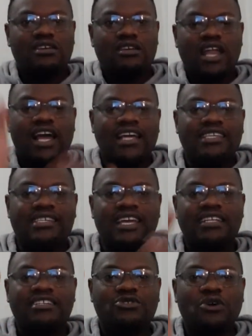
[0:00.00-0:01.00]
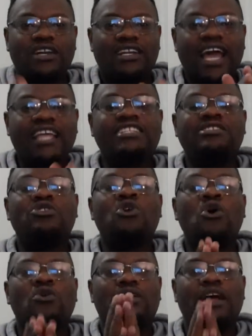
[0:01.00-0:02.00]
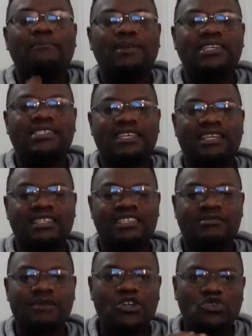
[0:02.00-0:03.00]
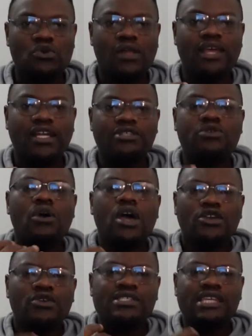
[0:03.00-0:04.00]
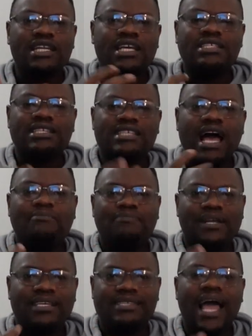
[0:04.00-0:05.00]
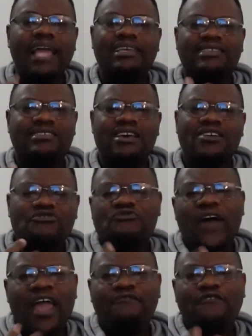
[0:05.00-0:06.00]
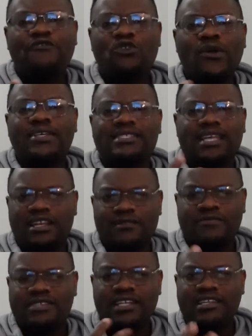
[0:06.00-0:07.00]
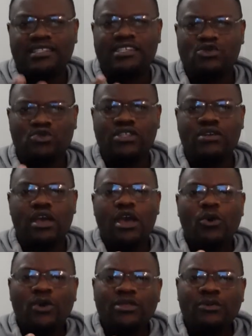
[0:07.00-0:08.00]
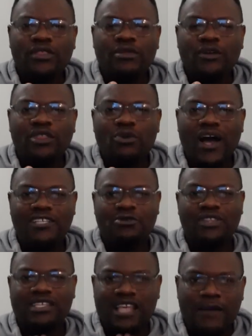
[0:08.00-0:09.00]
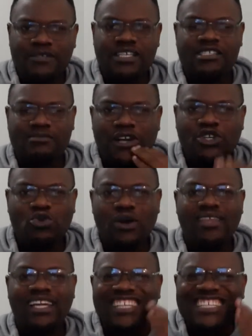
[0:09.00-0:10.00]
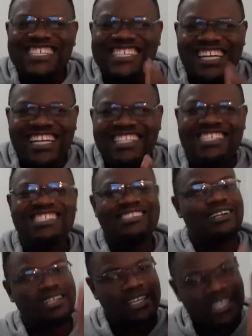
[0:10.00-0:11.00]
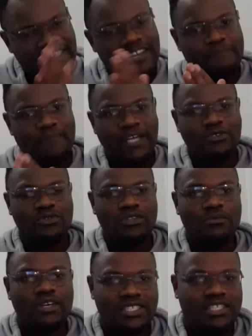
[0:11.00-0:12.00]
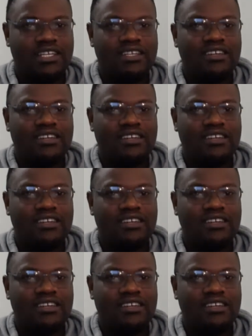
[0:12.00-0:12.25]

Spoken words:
Like I said, don't write long, rambling sentences. Make sure that your sentences are precise. 5 flowing sentences with what? With substance. Make sure that each sentence is hitting back to the question.